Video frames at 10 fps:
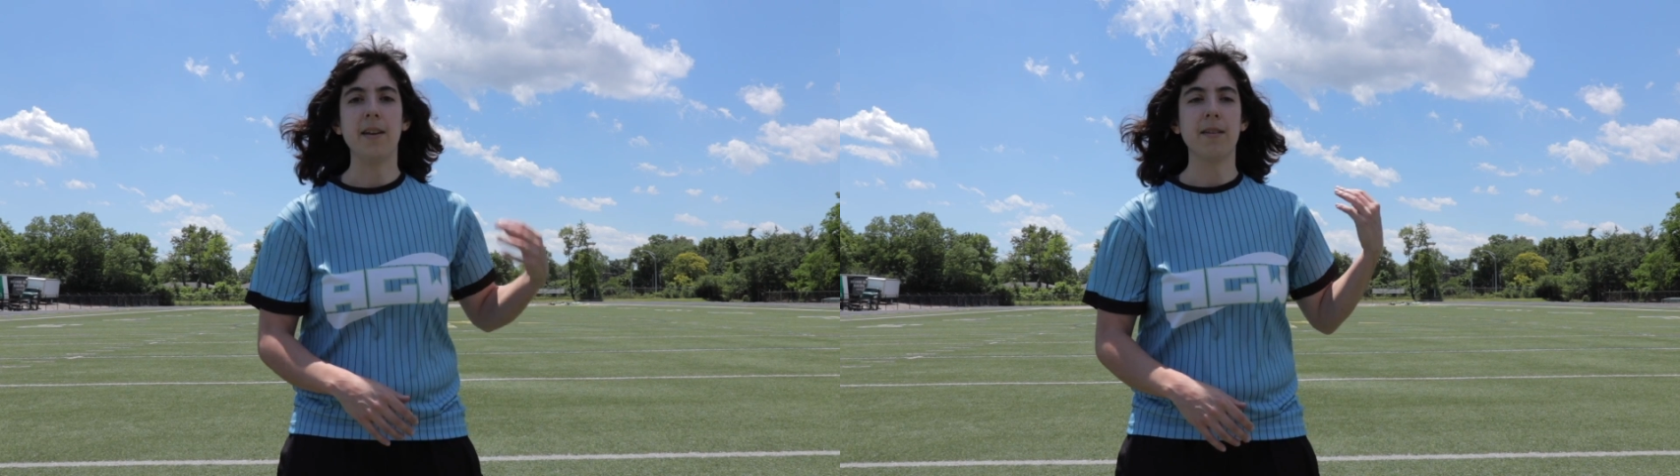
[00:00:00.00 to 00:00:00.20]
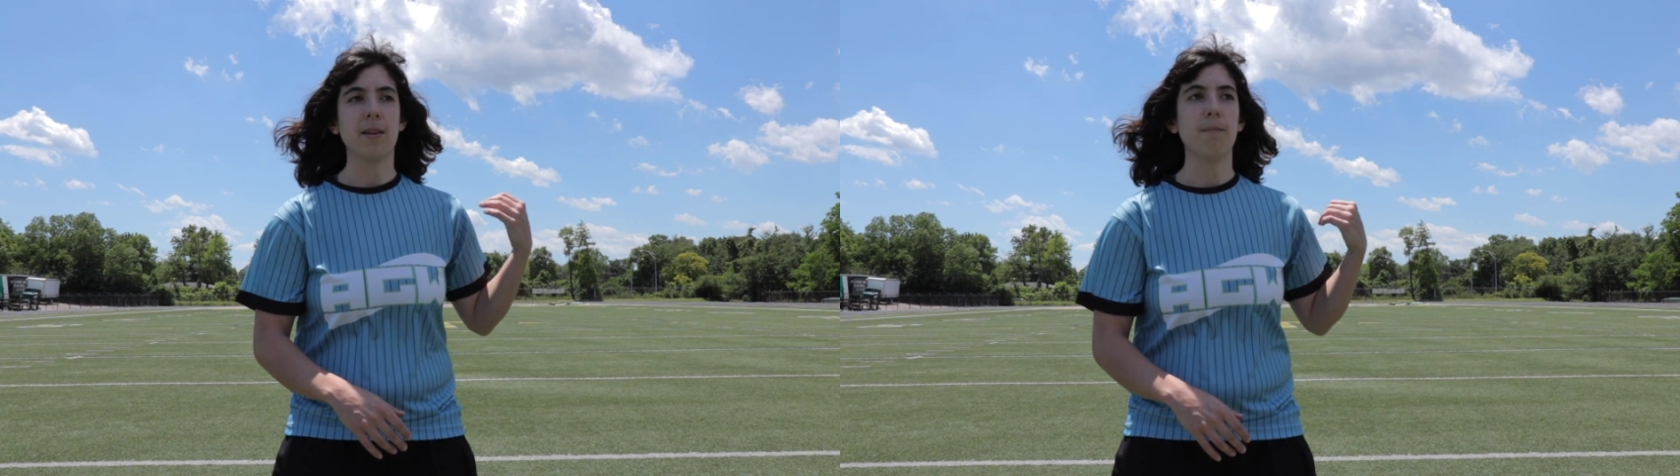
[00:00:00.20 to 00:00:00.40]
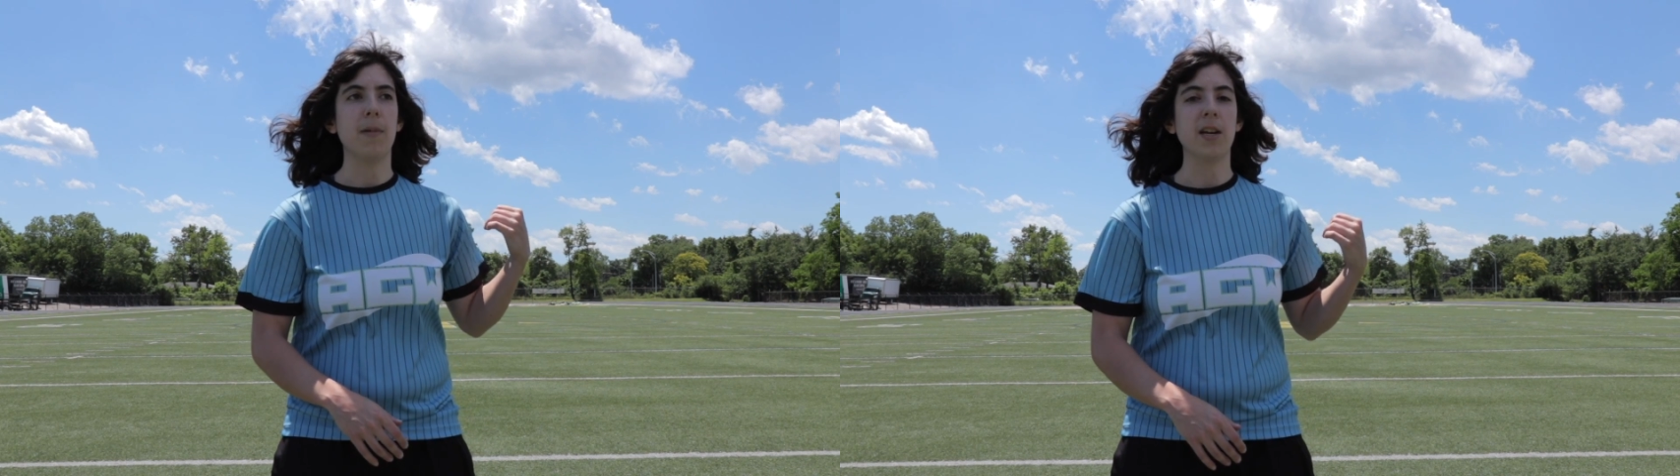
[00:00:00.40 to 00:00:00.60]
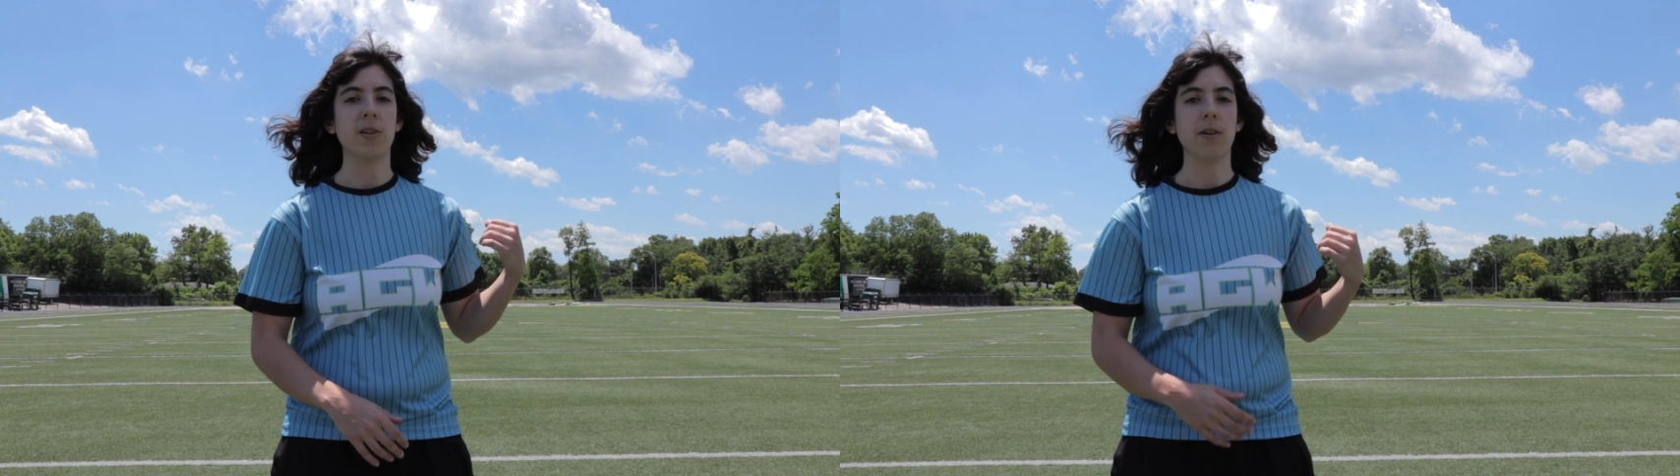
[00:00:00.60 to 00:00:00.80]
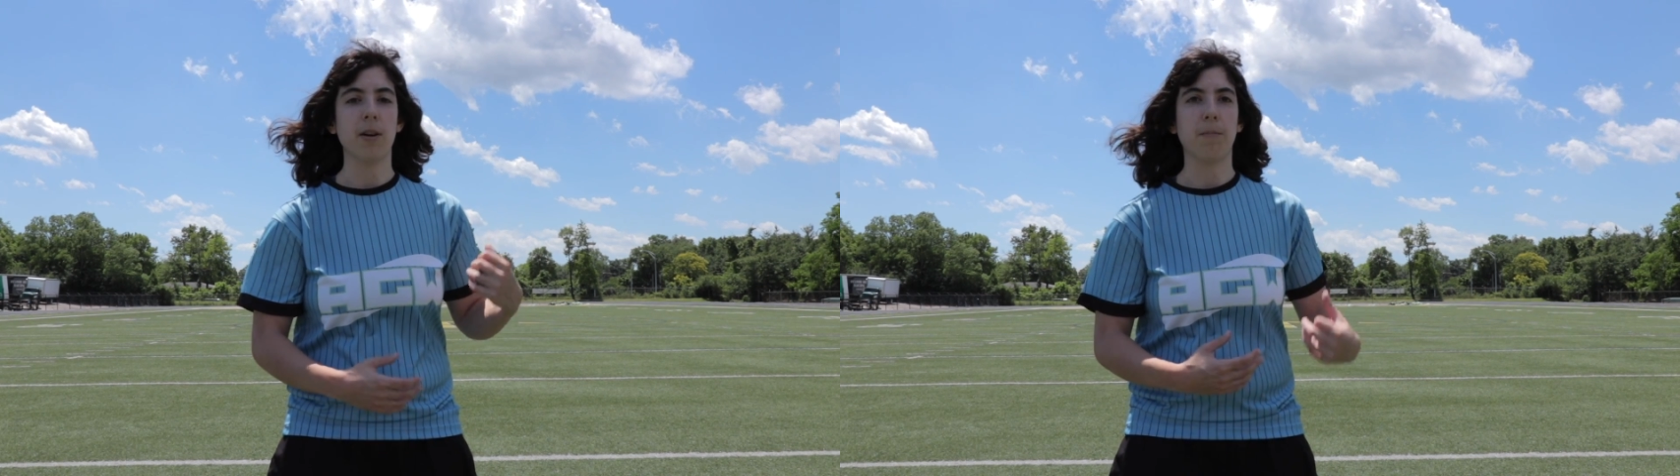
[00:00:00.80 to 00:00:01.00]
and you can
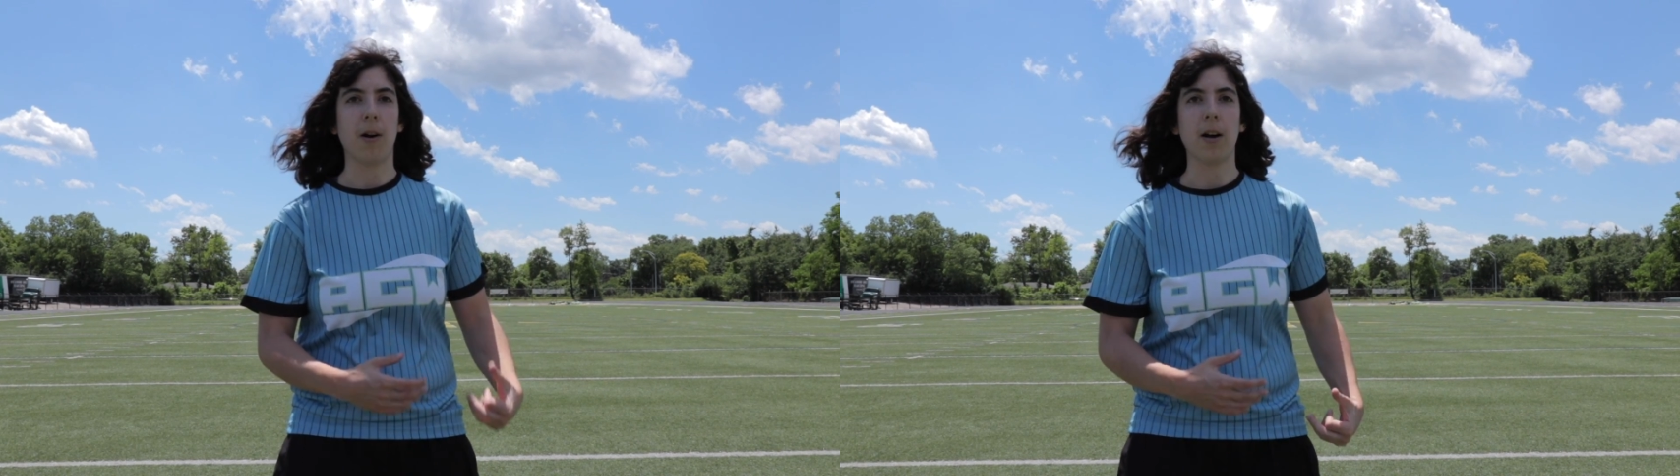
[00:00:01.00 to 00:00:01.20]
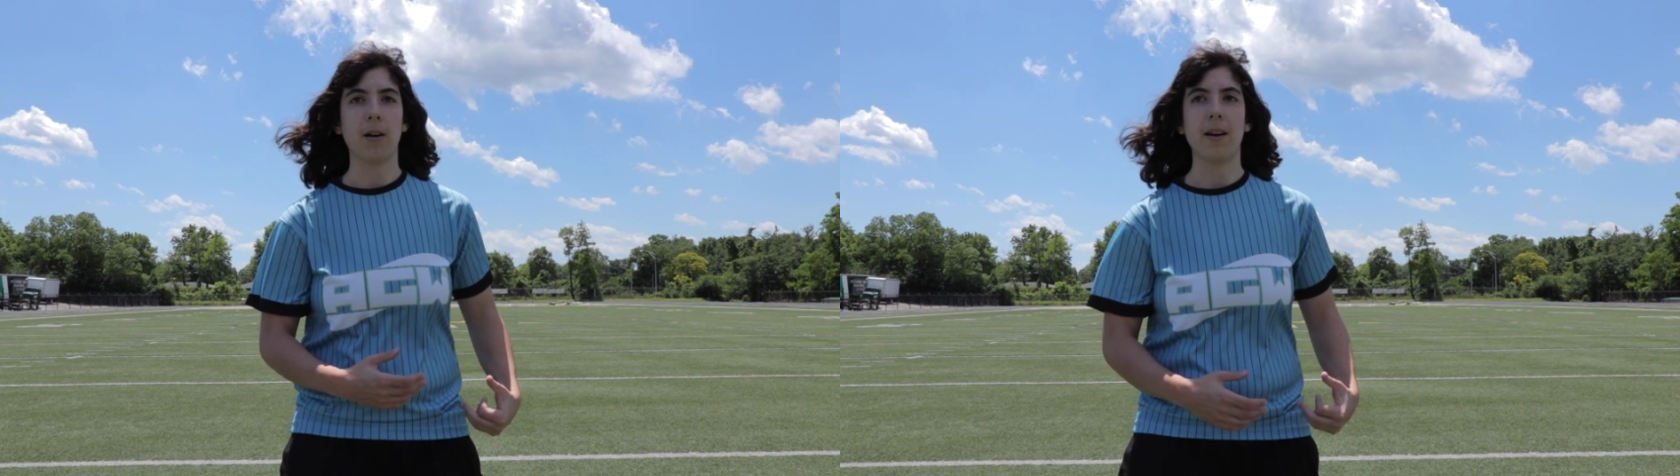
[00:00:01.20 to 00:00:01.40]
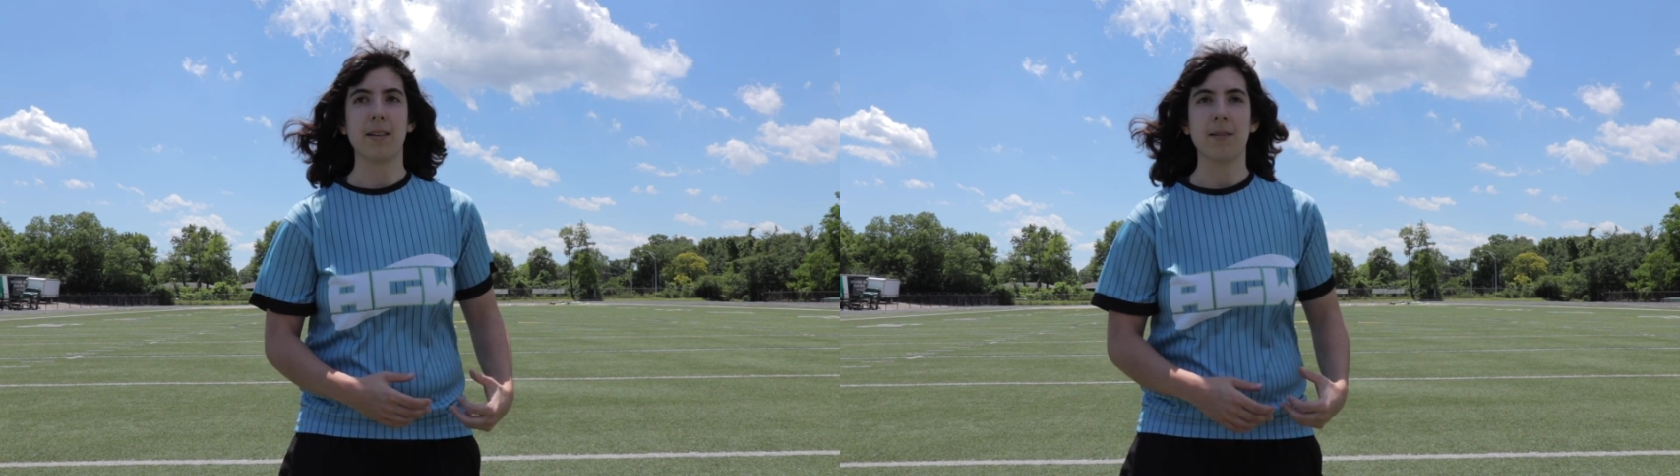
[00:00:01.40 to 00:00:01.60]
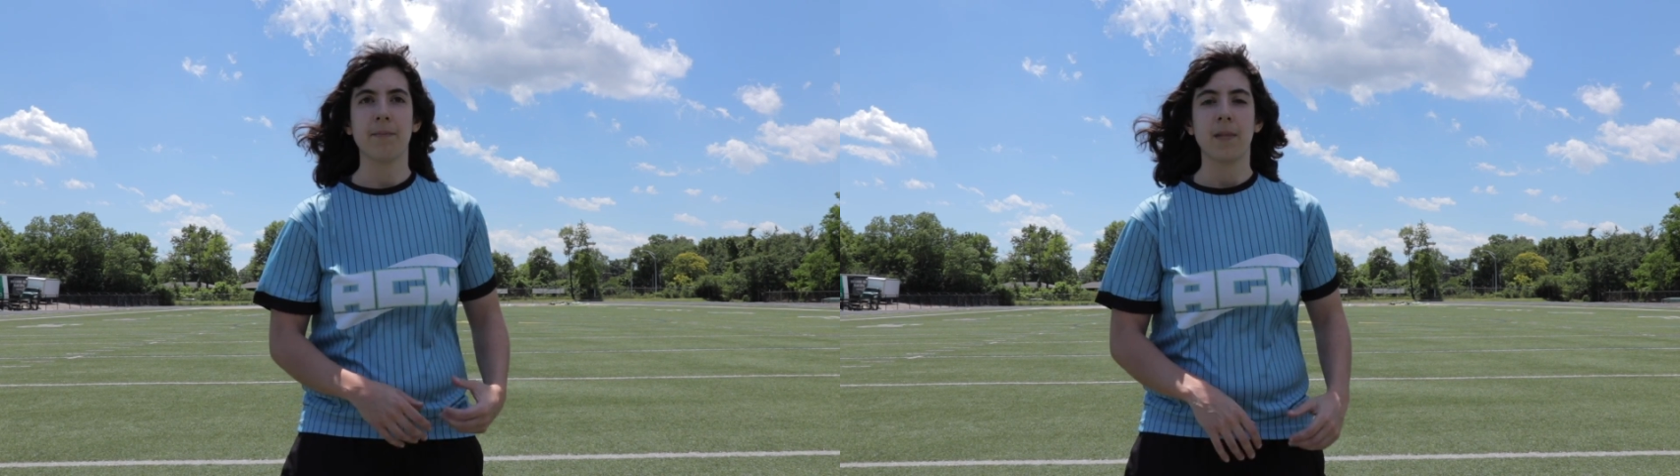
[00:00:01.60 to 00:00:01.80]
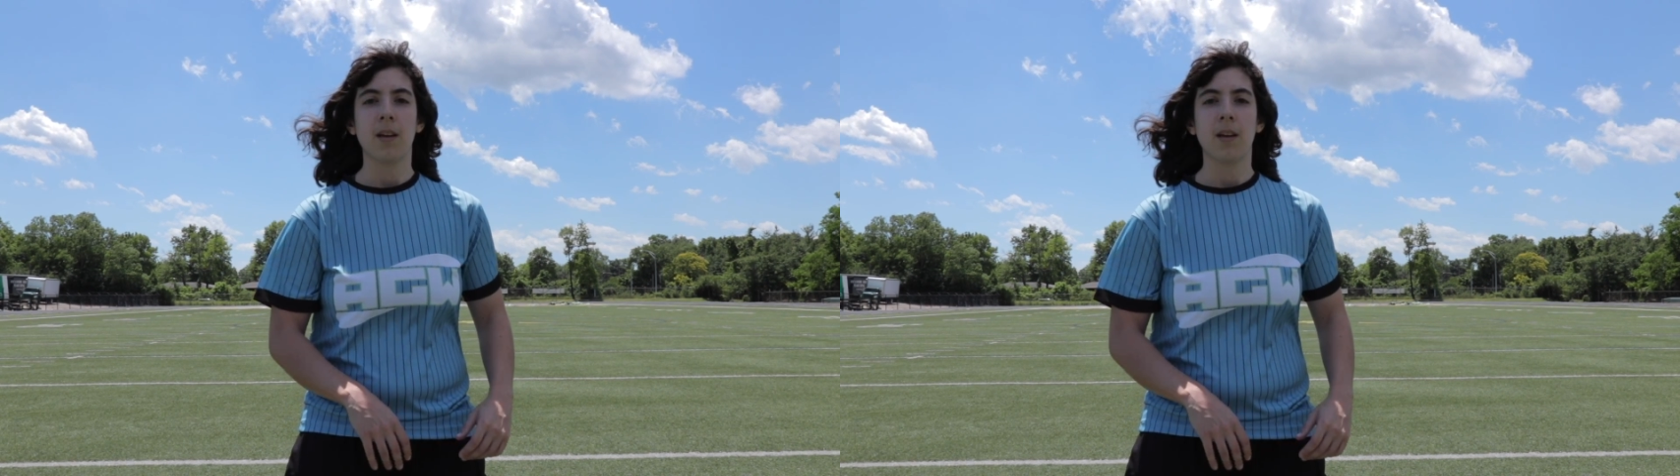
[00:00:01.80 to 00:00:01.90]
measure your progress.